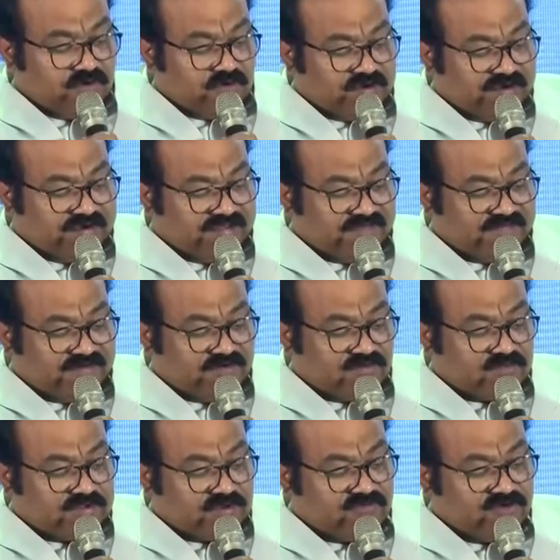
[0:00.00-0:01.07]
holidays in
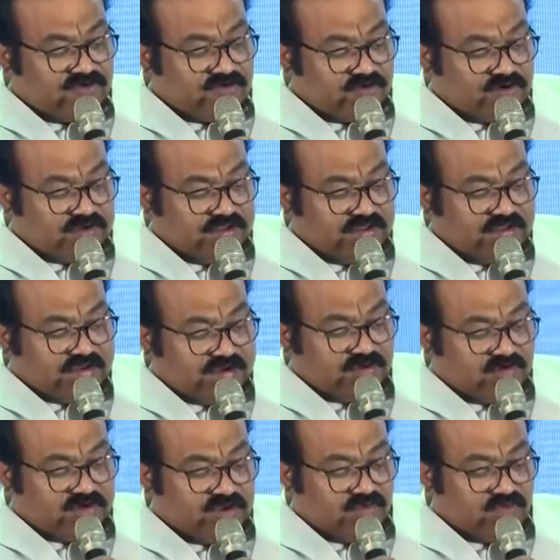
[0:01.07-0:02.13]
2020 and
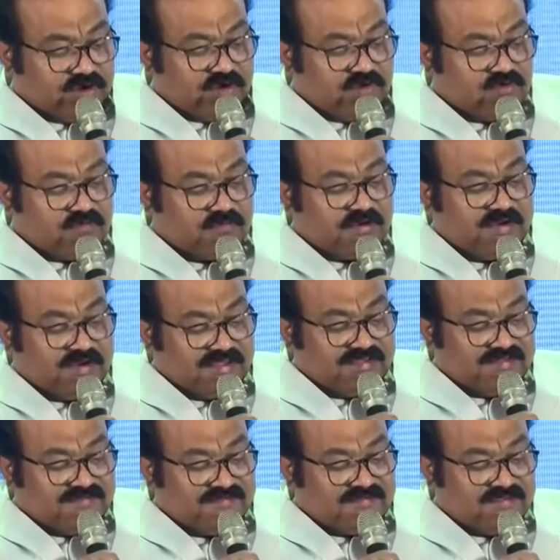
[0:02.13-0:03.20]
21 to
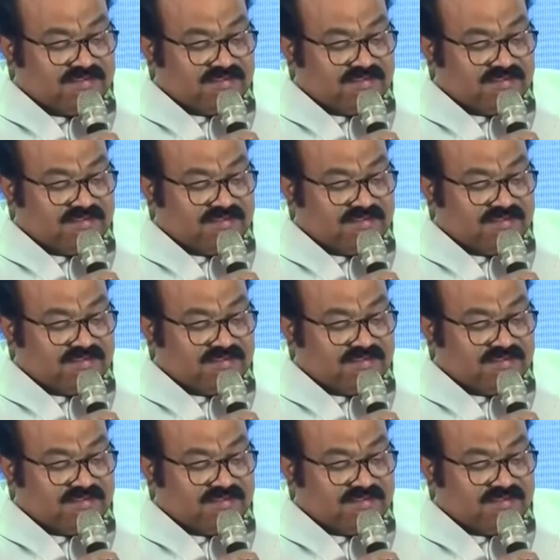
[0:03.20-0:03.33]
Mondays